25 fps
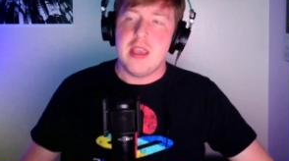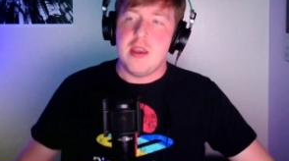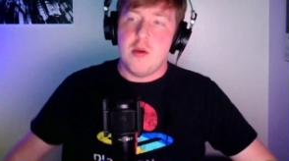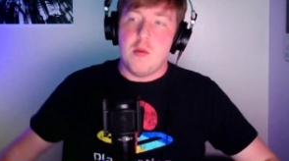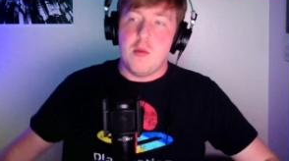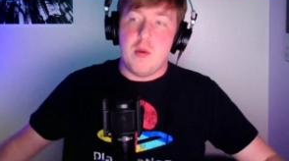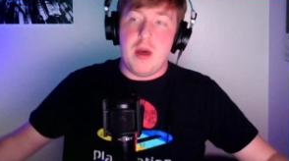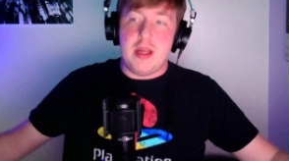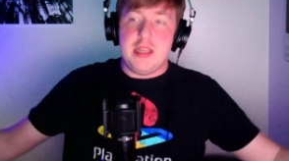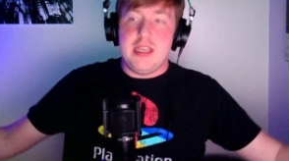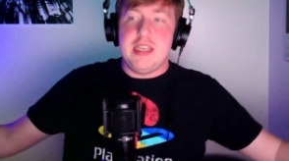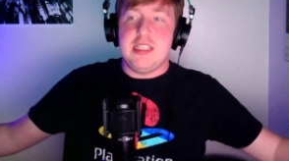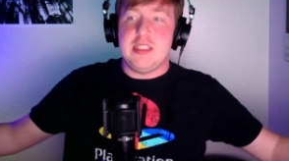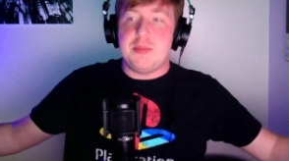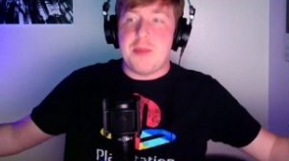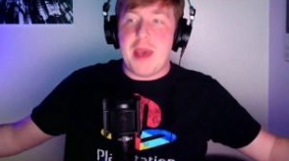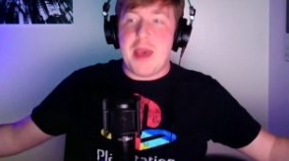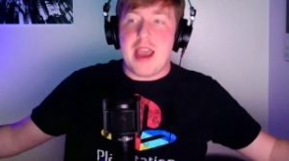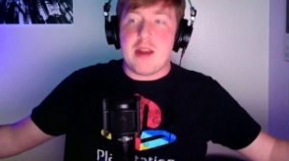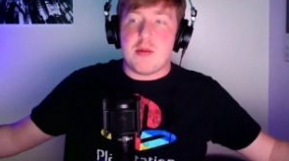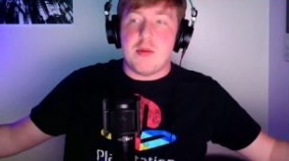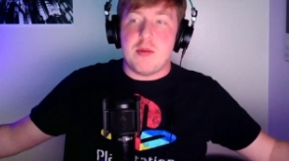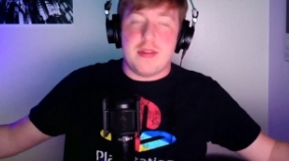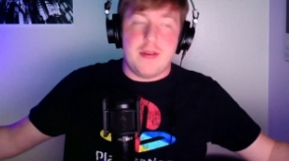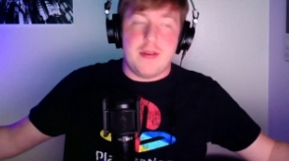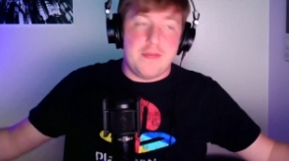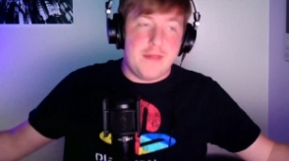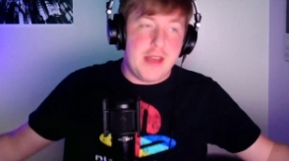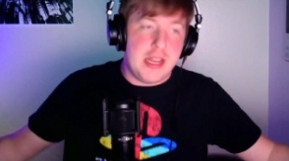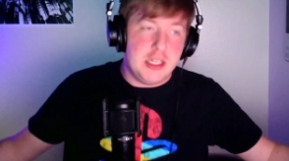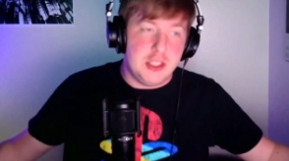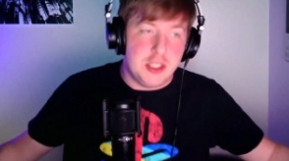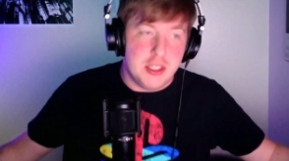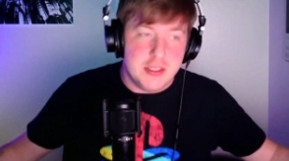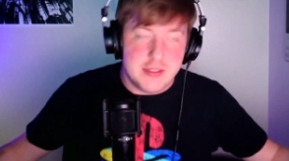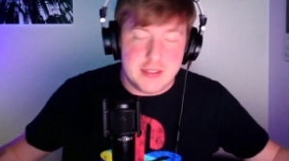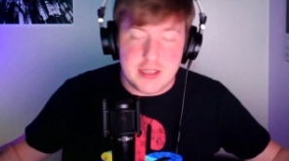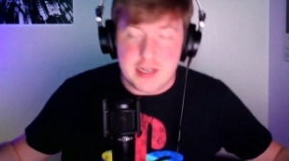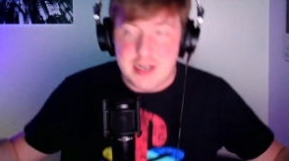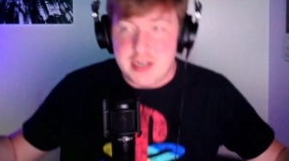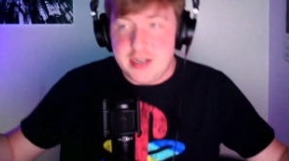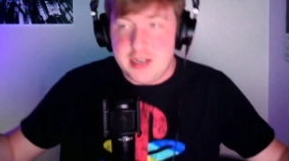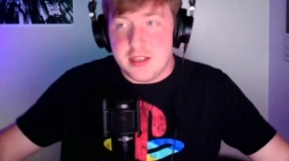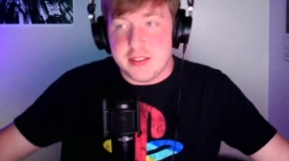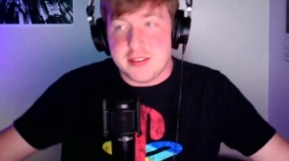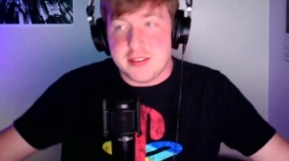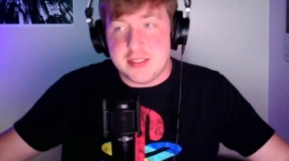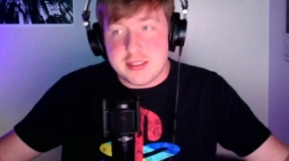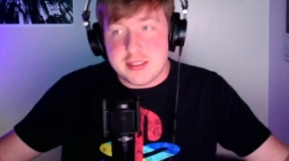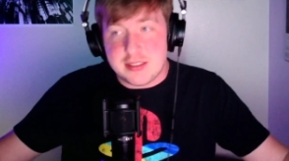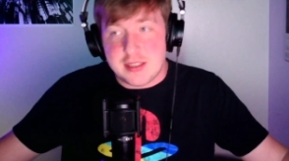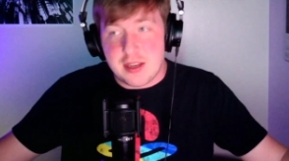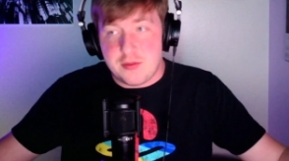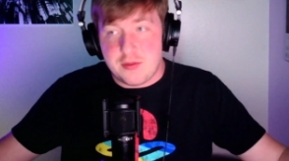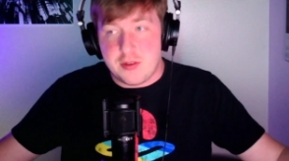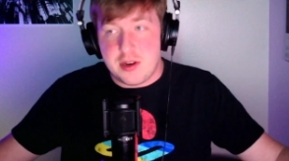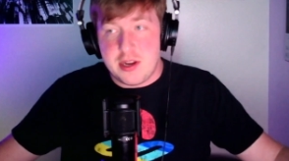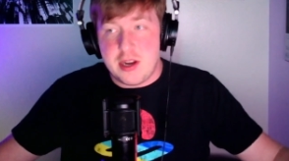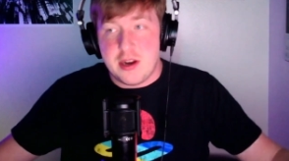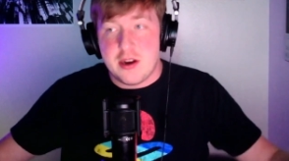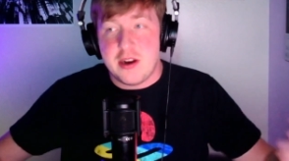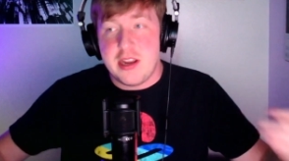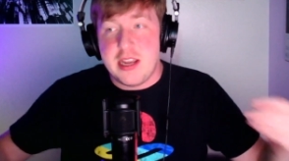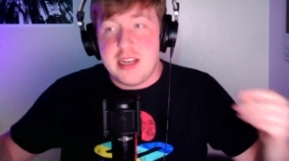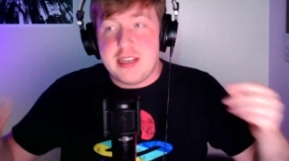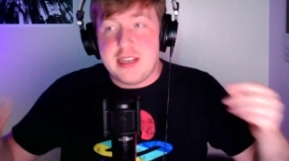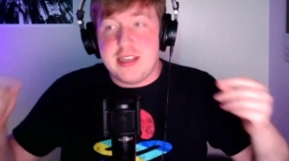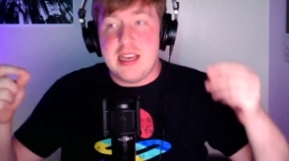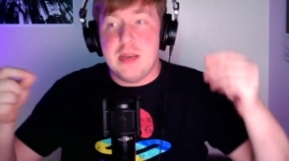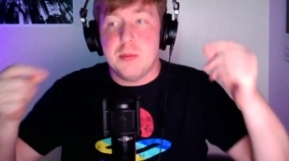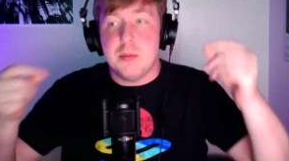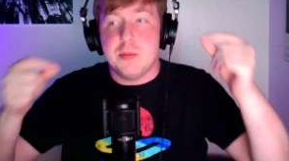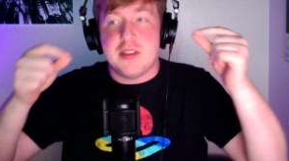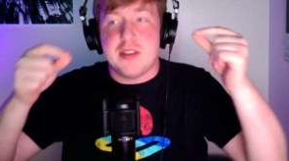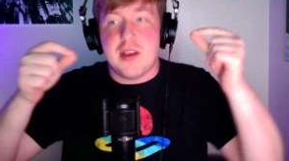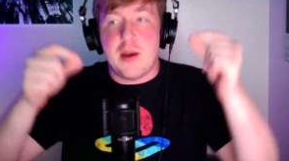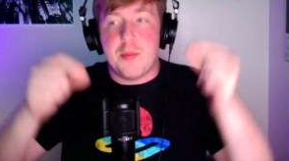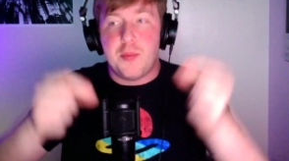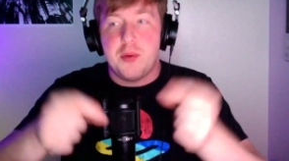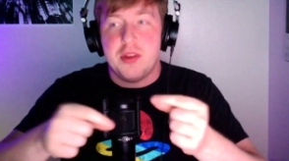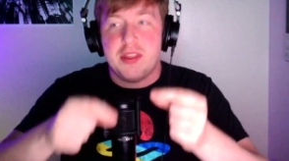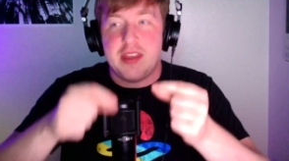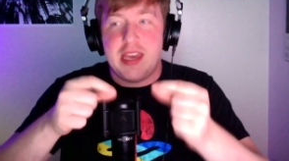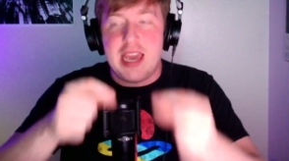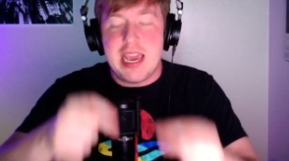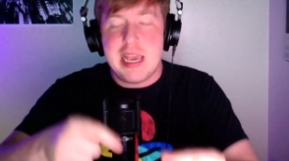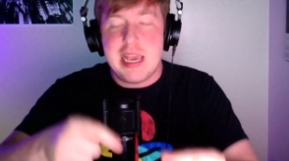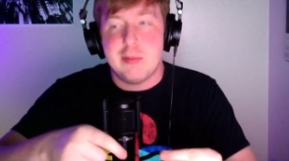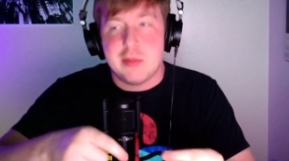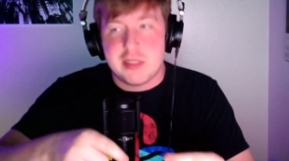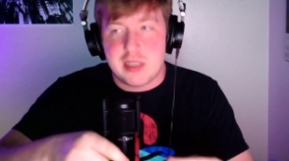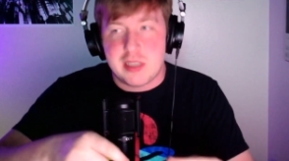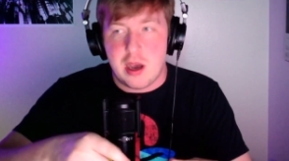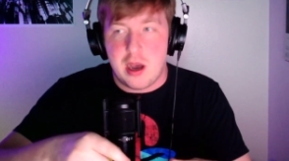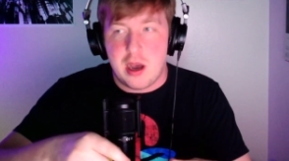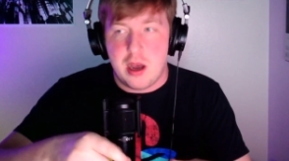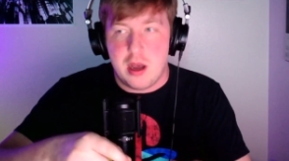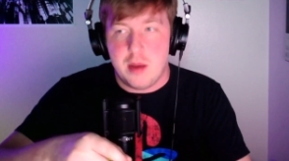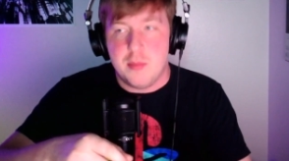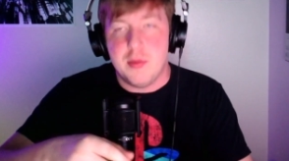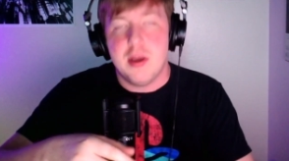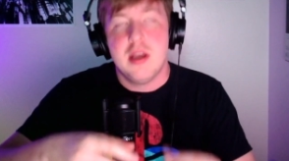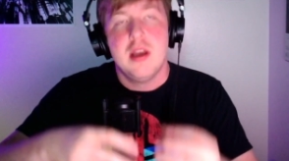Well, he's back with a vengeance, and he does this every year. He teams up with Gamescom,